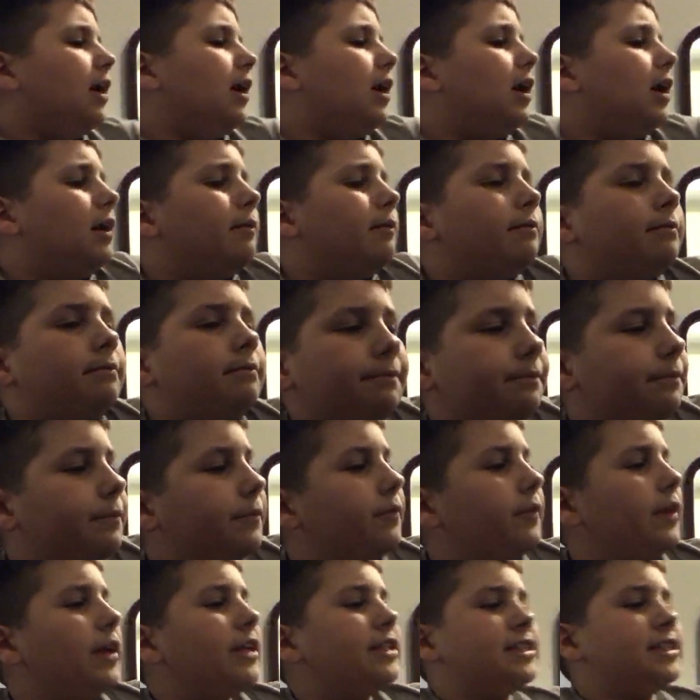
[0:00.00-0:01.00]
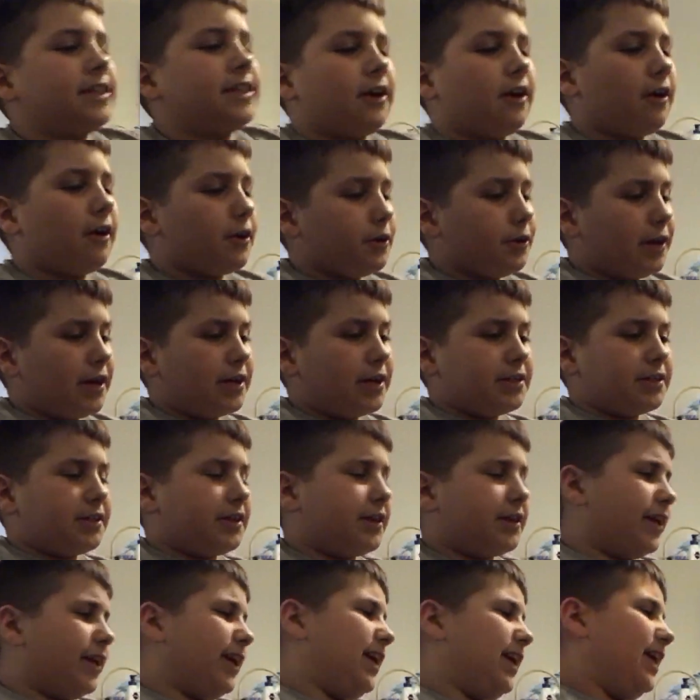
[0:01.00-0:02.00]
Um, that's the card you guys
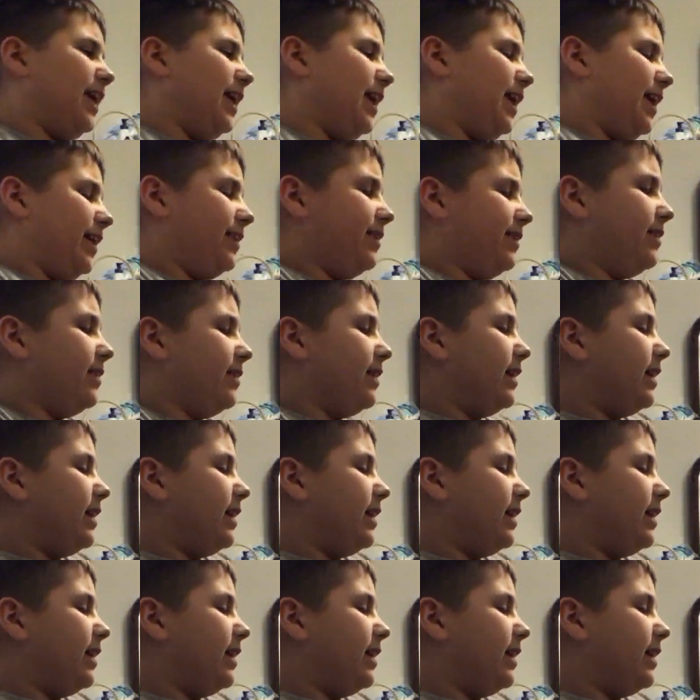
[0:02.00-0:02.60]
are going to get.